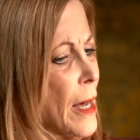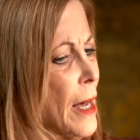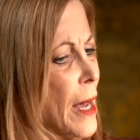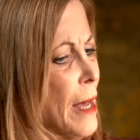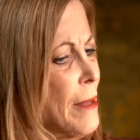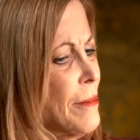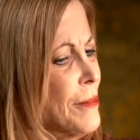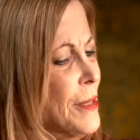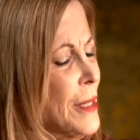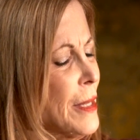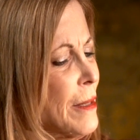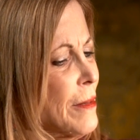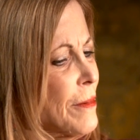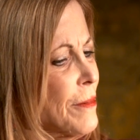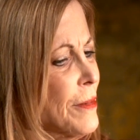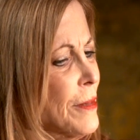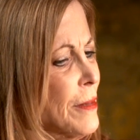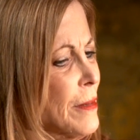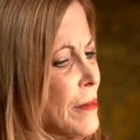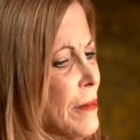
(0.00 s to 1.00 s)
I
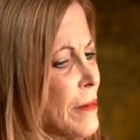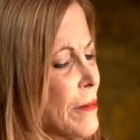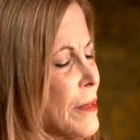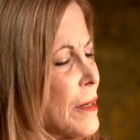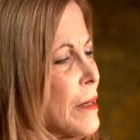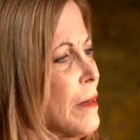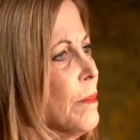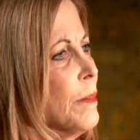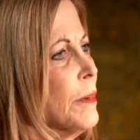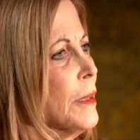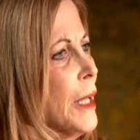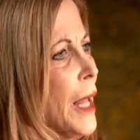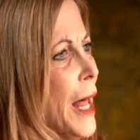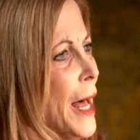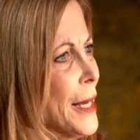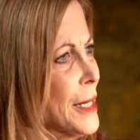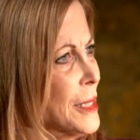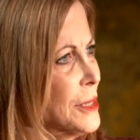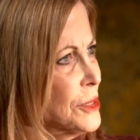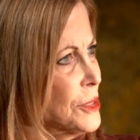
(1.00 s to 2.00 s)
think the
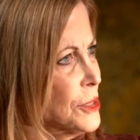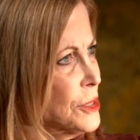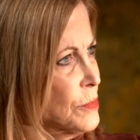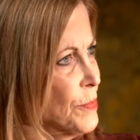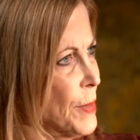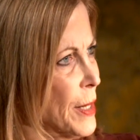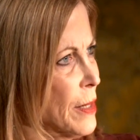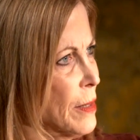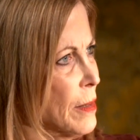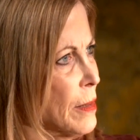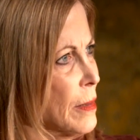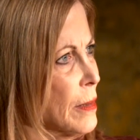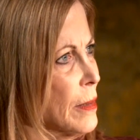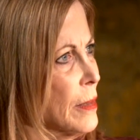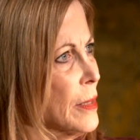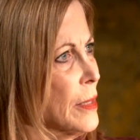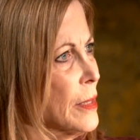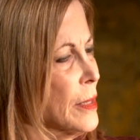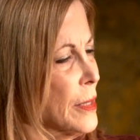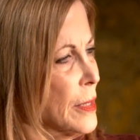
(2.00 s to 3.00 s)
compliance is better
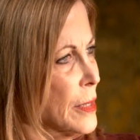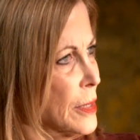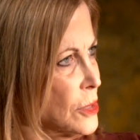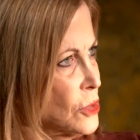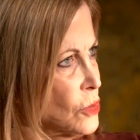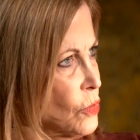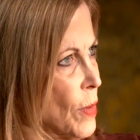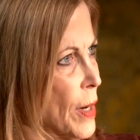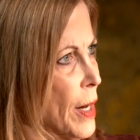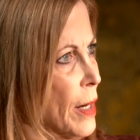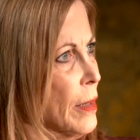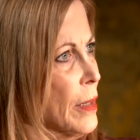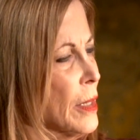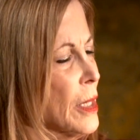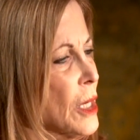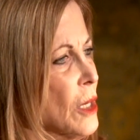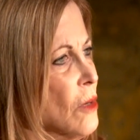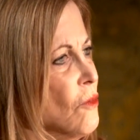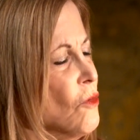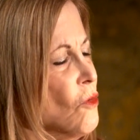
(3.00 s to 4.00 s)
as well
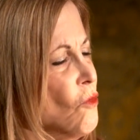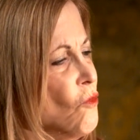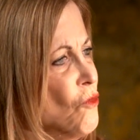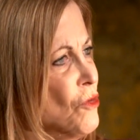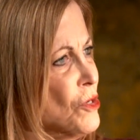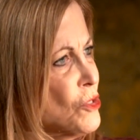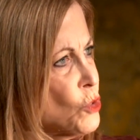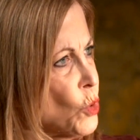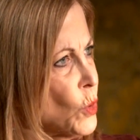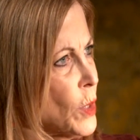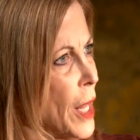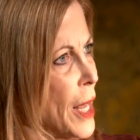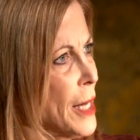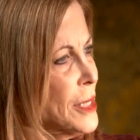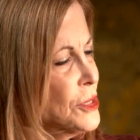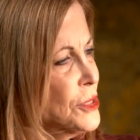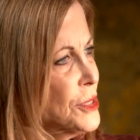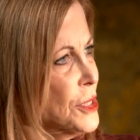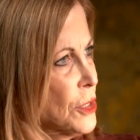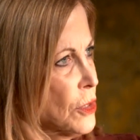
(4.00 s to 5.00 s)
if you
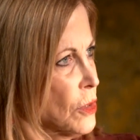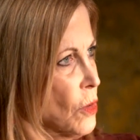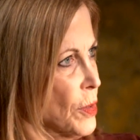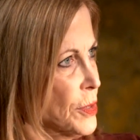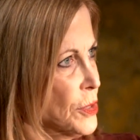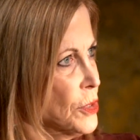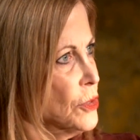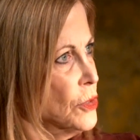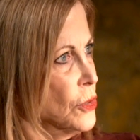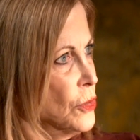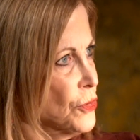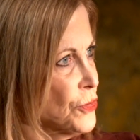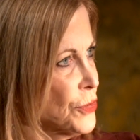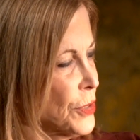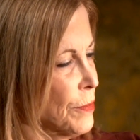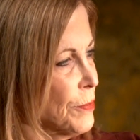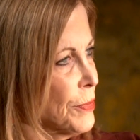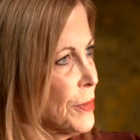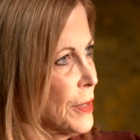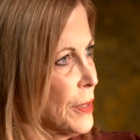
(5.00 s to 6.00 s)
visualize that you're going to do
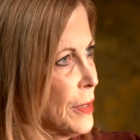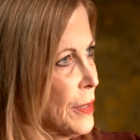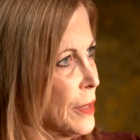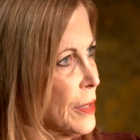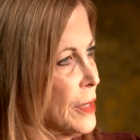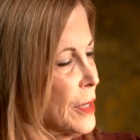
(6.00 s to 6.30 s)
something.